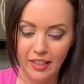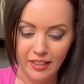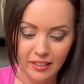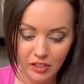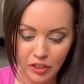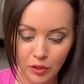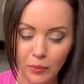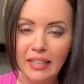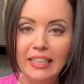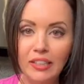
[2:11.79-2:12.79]
This
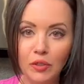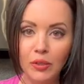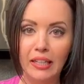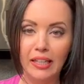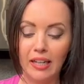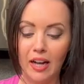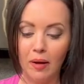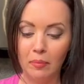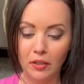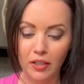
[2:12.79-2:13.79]
3-ingredient
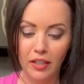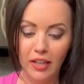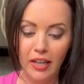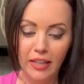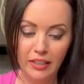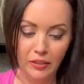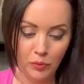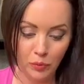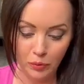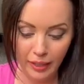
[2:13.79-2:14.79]
cobbler is
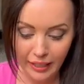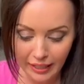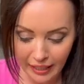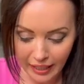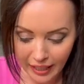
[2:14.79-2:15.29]
ready.